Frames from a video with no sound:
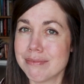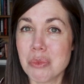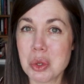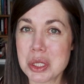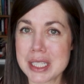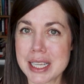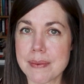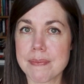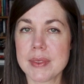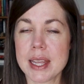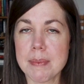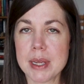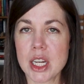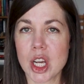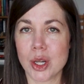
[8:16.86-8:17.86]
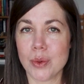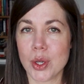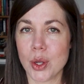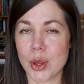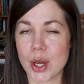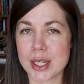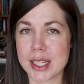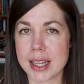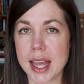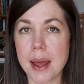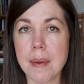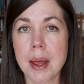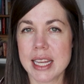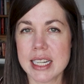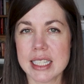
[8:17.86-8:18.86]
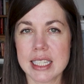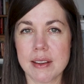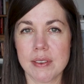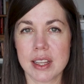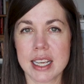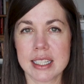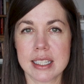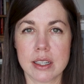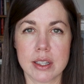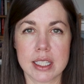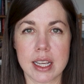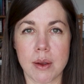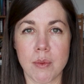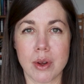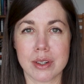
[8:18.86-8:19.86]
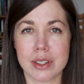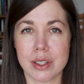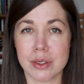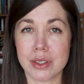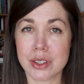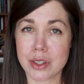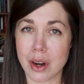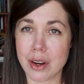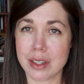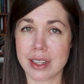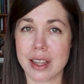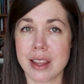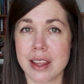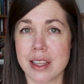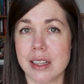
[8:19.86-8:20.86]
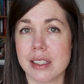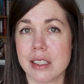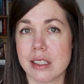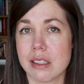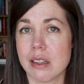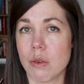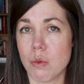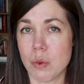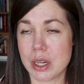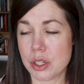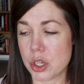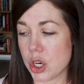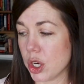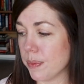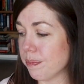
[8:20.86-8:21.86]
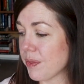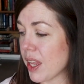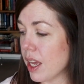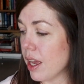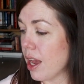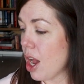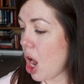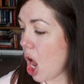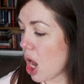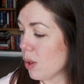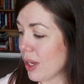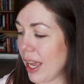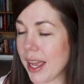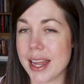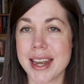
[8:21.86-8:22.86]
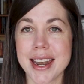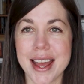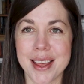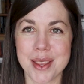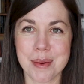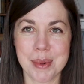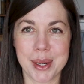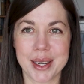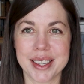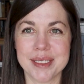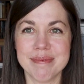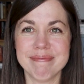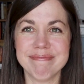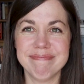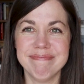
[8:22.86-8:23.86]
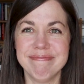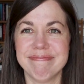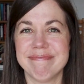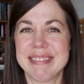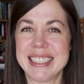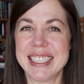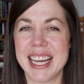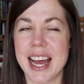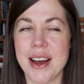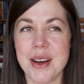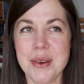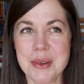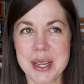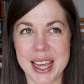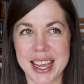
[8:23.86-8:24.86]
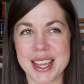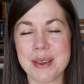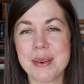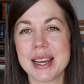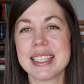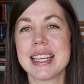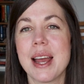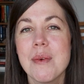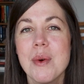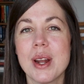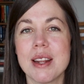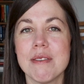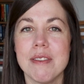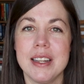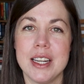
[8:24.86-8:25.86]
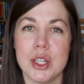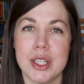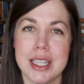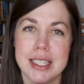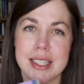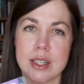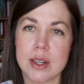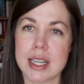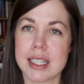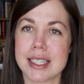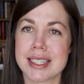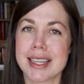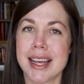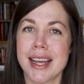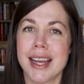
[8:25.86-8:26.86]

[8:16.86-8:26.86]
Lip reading: We'll see. Let me know your thoughts on that. That is definitely a series I want to start this winter. Okay, another book. Okay, you guys, I want to finish this series.